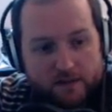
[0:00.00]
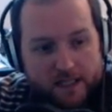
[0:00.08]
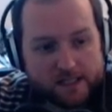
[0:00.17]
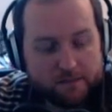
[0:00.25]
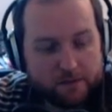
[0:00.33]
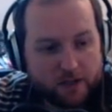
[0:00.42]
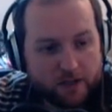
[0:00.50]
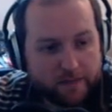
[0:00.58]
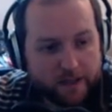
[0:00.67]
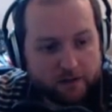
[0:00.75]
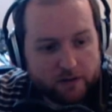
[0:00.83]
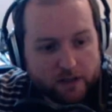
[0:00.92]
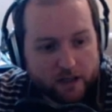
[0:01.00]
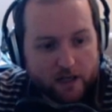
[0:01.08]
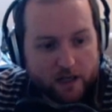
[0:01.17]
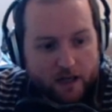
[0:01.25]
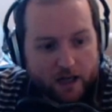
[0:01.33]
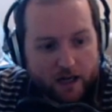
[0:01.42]
That's the burger meal,
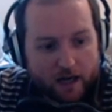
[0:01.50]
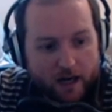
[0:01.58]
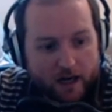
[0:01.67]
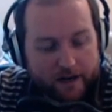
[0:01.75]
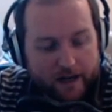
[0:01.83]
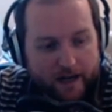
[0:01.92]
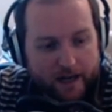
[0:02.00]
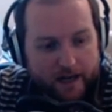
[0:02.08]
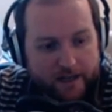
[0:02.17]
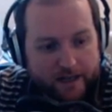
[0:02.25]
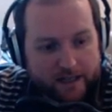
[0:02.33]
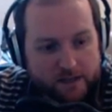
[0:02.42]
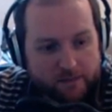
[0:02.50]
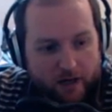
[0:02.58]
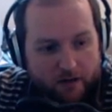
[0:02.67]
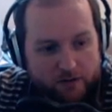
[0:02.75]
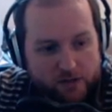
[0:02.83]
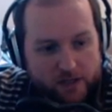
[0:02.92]
and uh, and you get
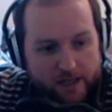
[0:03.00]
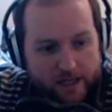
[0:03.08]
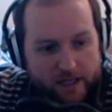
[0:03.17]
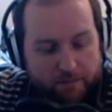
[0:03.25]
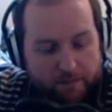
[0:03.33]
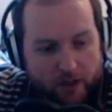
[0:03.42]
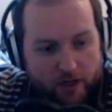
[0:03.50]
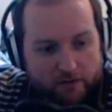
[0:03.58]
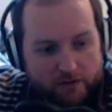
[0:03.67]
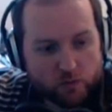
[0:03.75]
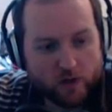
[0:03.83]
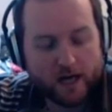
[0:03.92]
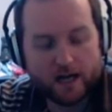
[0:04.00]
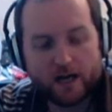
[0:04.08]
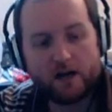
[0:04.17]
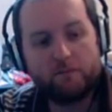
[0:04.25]
tomato. So you get your burger as well. I